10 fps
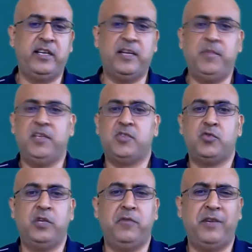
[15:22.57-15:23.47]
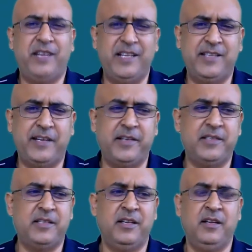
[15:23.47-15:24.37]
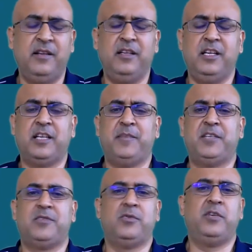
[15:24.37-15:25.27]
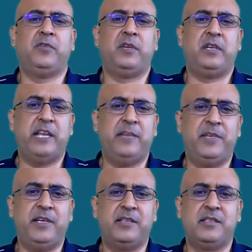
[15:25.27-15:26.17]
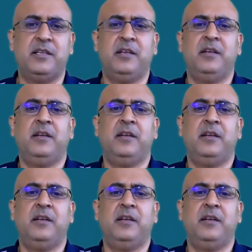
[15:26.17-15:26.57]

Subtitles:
It can be a story for 10 seconds, it can be a story for 10 minutes.